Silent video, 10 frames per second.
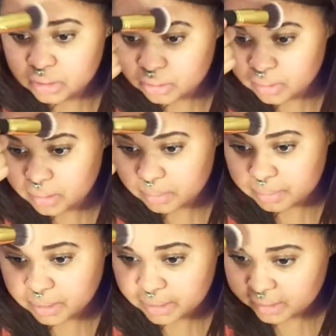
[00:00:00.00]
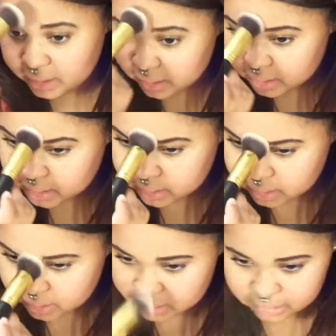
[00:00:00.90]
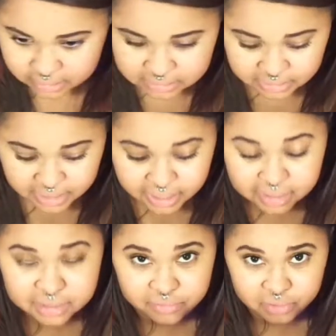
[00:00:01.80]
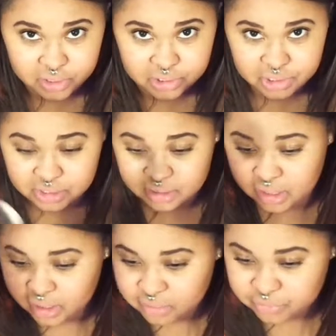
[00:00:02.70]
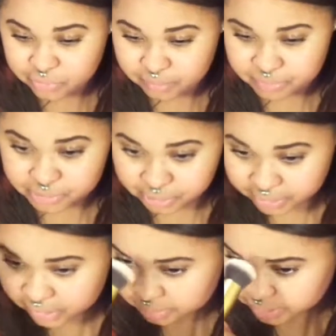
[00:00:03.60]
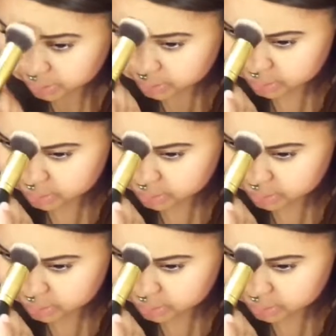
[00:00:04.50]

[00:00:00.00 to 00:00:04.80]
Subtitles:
You're going to apply it. That's going to add definition from the darker part.